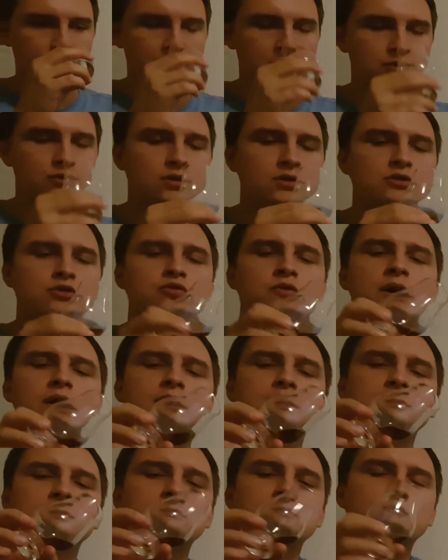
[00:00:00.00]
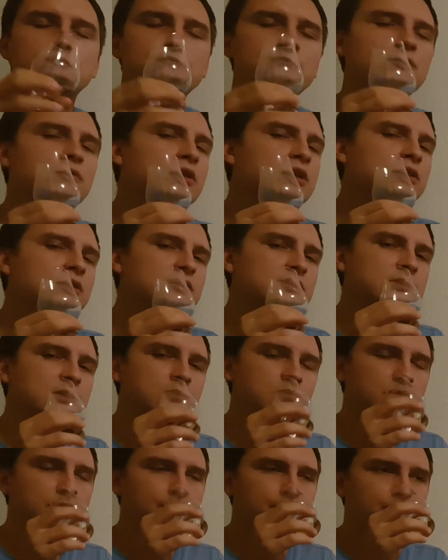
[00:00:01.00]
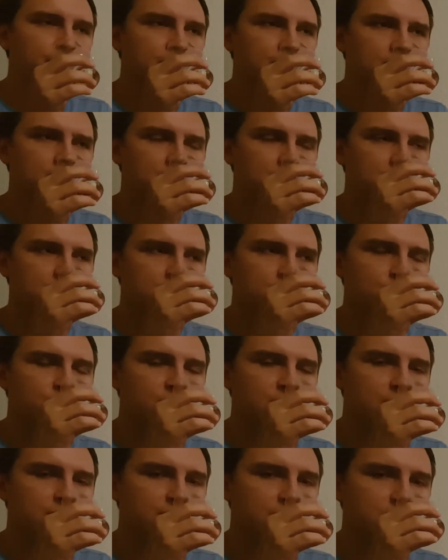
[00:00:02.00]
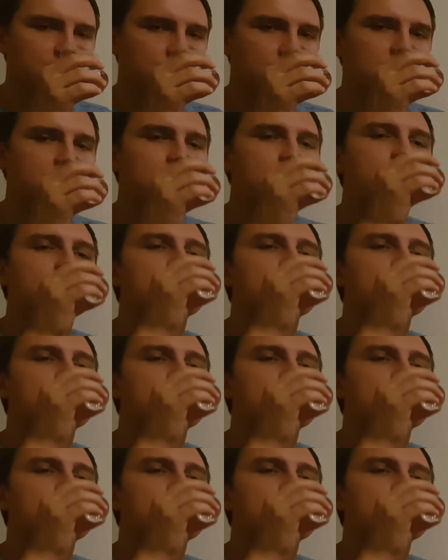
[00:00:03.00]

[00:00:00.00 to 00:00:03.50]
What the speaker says: So I'll try a little sip without any water.